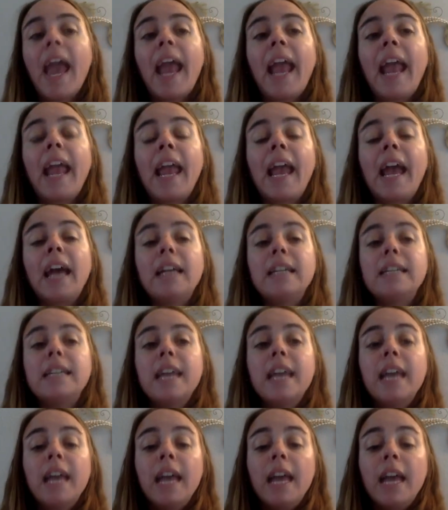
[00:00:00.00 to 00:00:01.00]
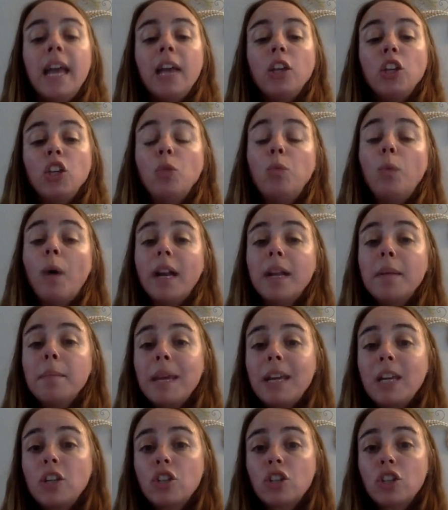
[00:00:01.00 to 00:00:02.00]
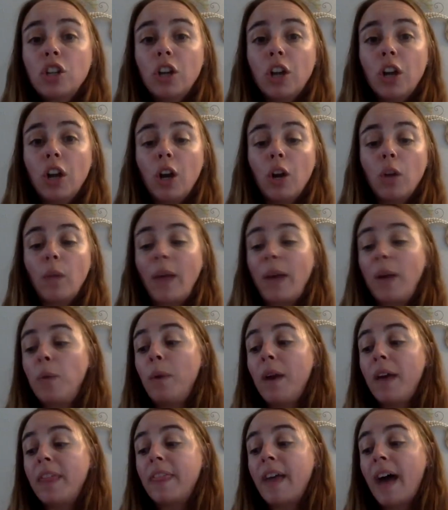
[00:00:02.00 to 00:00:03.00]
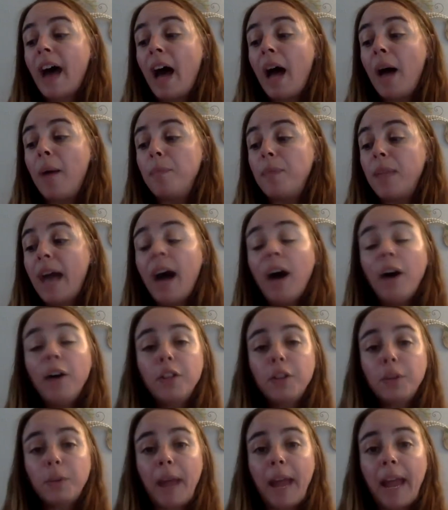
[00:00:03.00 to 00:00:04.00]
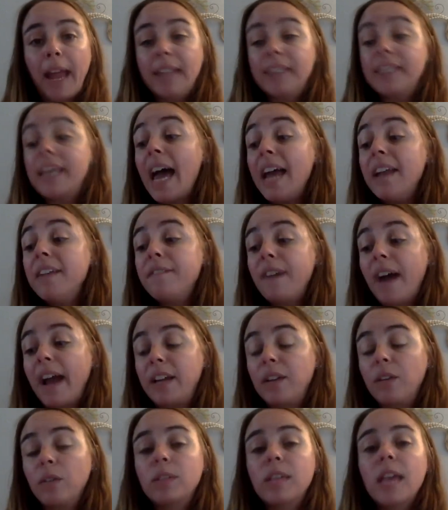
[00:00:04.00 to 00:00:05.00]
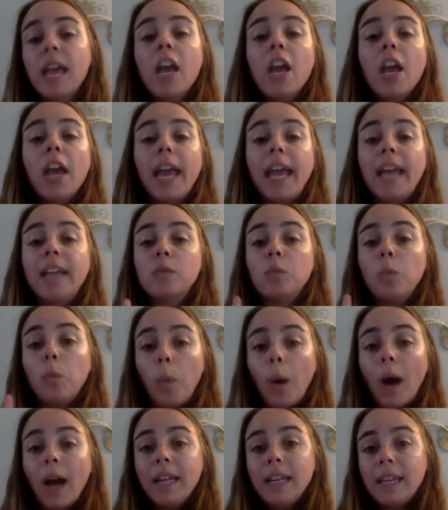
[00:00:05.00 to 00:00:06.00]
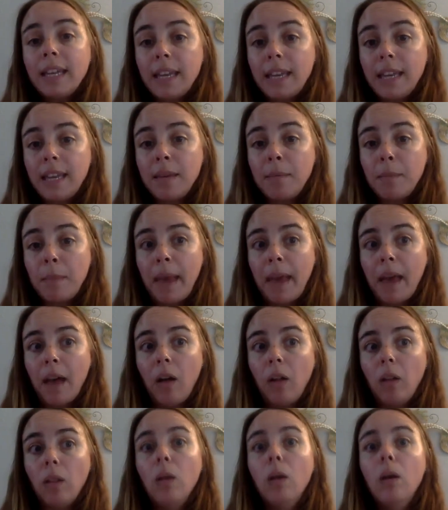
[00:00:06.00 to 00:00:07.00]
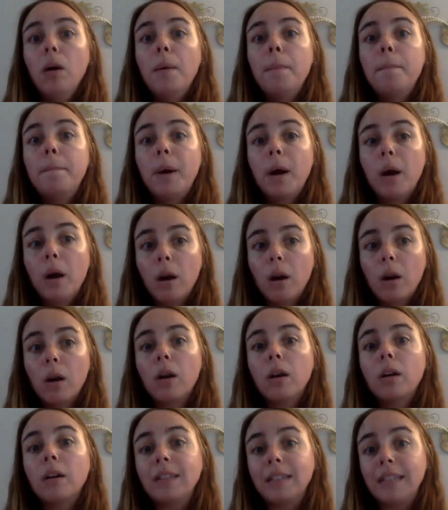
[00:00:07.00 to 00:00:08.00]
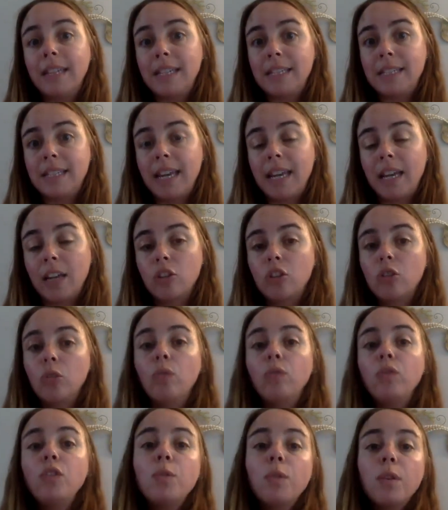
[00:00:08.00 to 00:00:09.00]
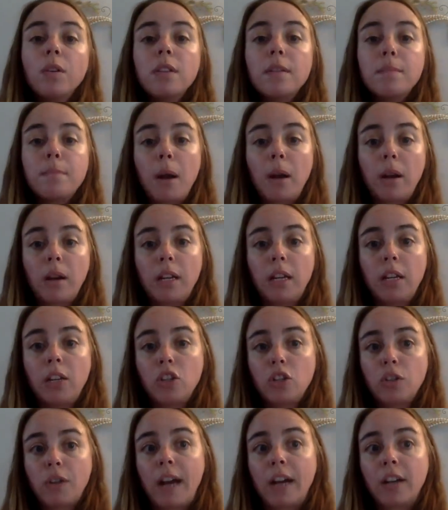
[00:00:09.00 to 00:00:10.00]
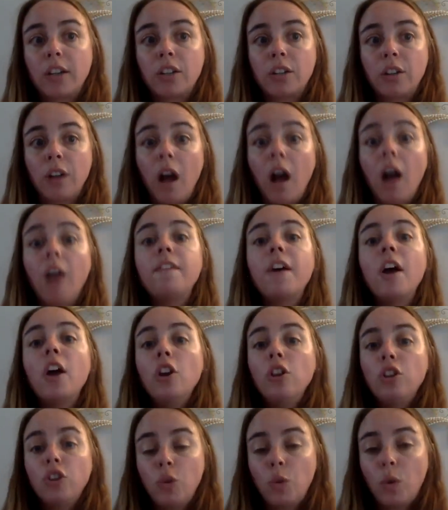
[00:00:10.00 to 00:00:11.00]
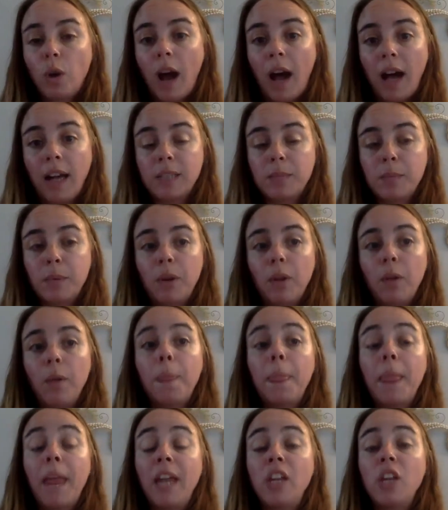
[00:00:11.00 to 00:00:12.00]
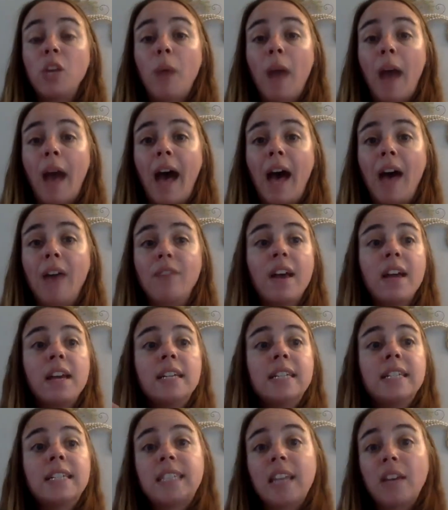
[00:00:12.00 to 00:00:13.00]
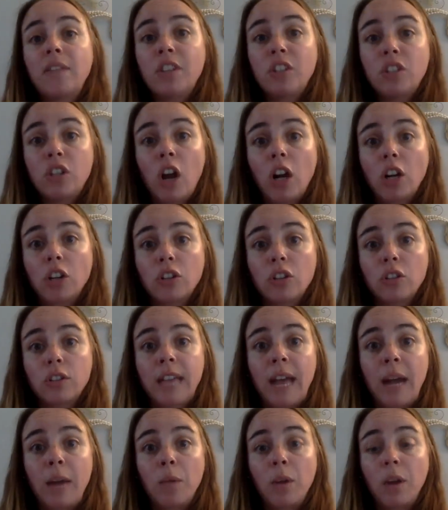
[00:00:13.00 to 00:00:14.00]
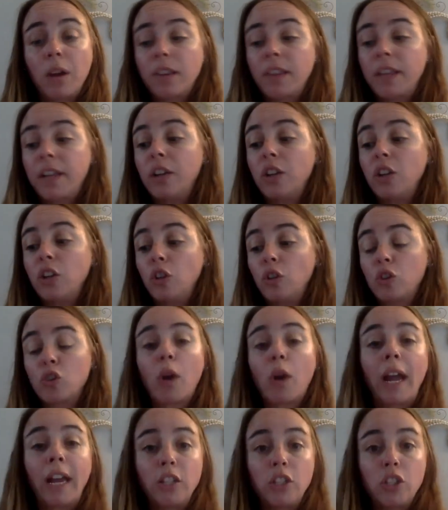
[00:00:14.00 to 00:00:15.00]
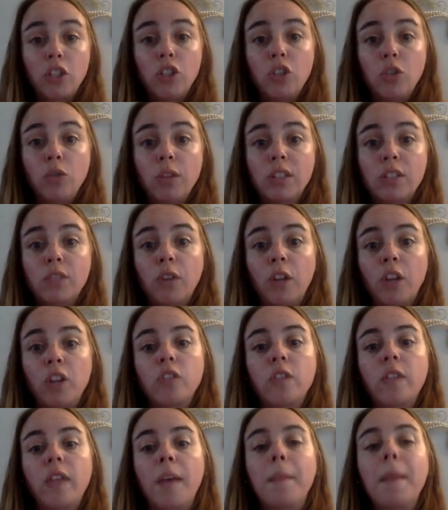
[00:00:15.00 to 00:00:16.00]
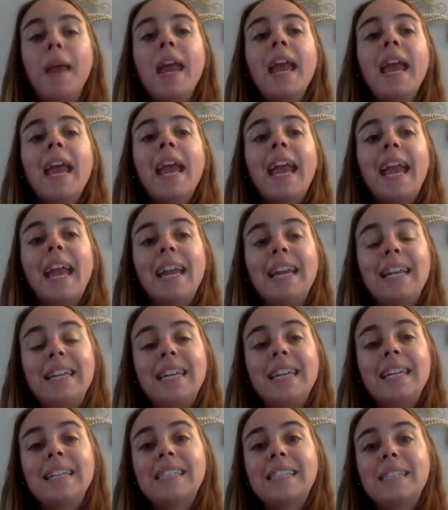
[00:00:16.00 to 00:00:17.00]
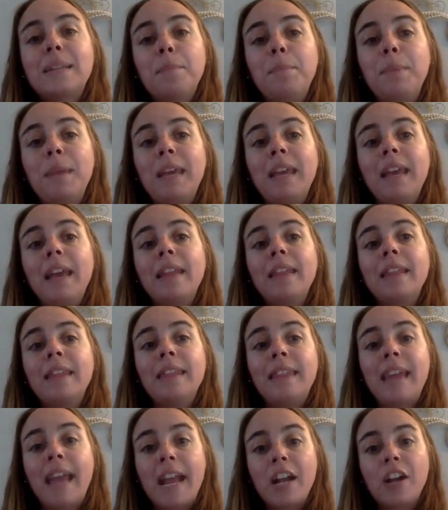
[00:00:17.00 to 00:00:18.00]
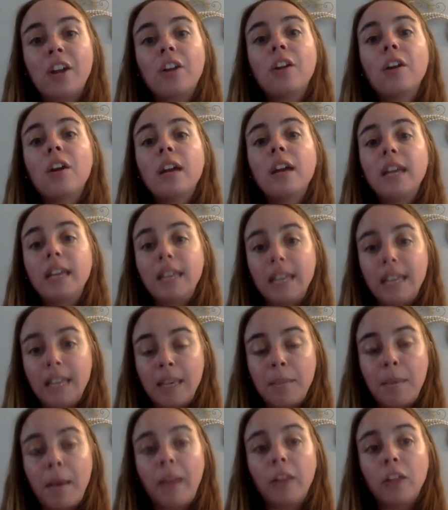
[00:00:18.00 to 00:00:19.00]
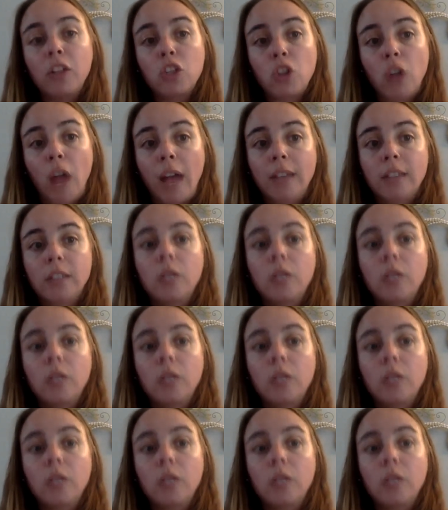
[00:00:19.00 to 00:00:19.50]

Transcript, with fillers: And you want to make sure, like with um, Healthgrades and Vitals, it's one email per listing. So if you are the marketing director of your hospital and you have seven doctors that work there and you're trying to do this for each of them, it needs to be their email address.